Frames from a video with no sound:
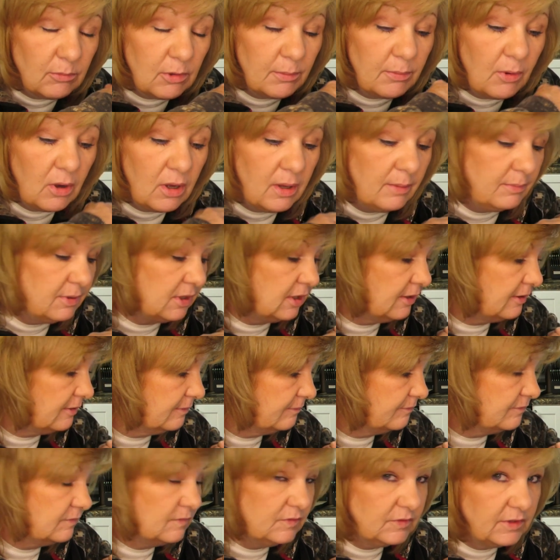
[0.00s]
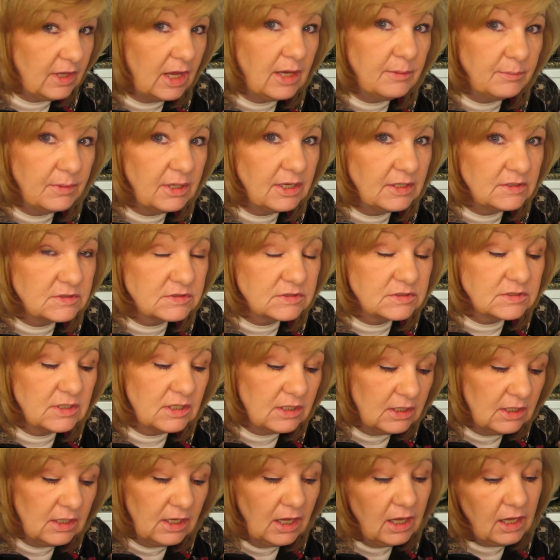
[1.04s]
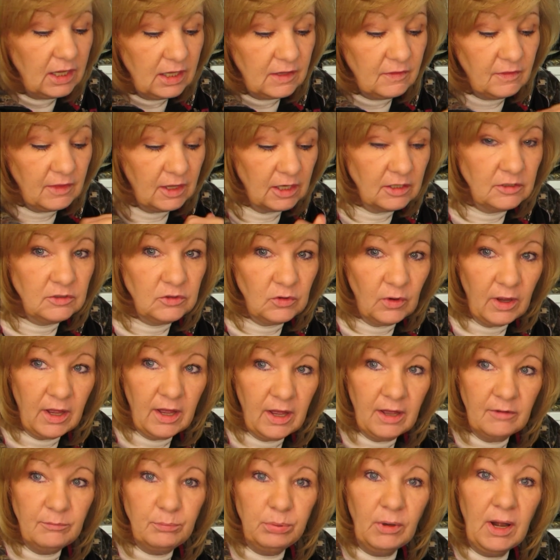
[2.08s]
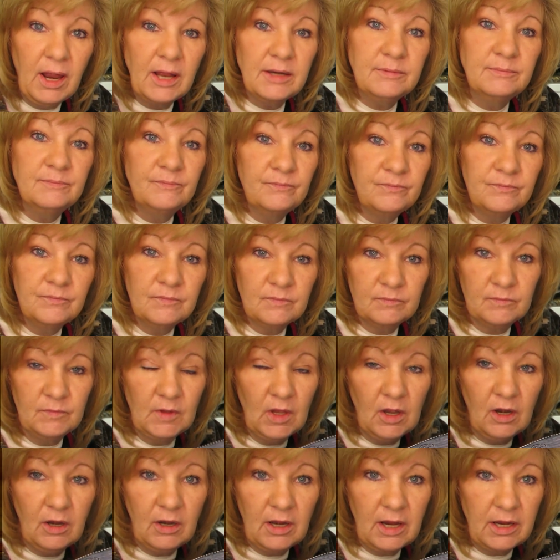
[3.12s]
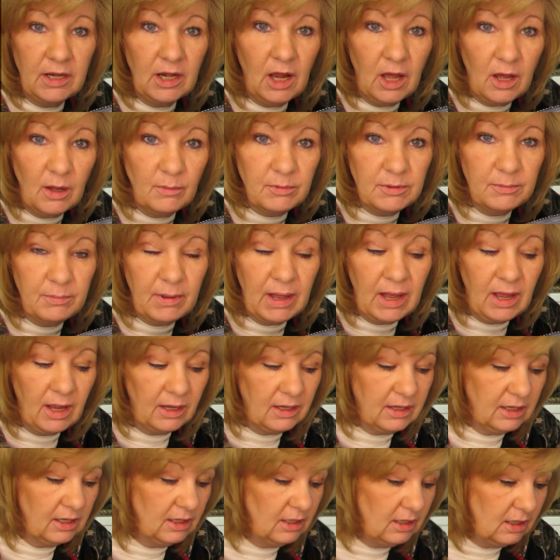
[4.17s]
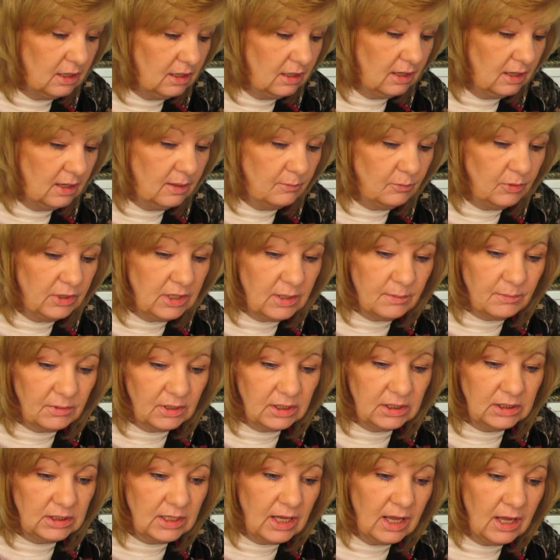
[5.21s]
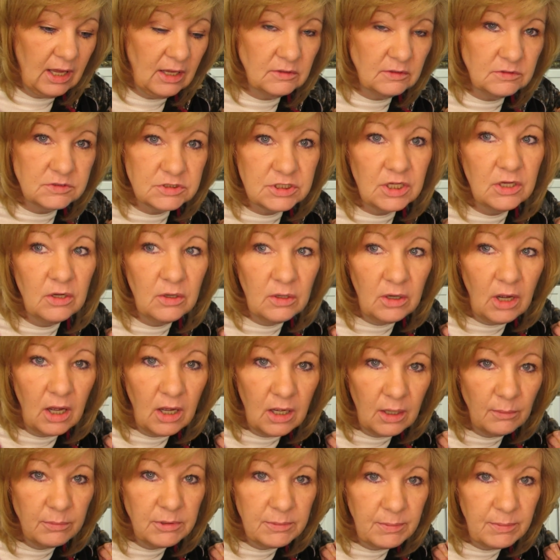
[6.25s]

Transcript: Bob here. 10 minutes and then you have bread. All right, I'll be back. I'm rambling now, so I'll be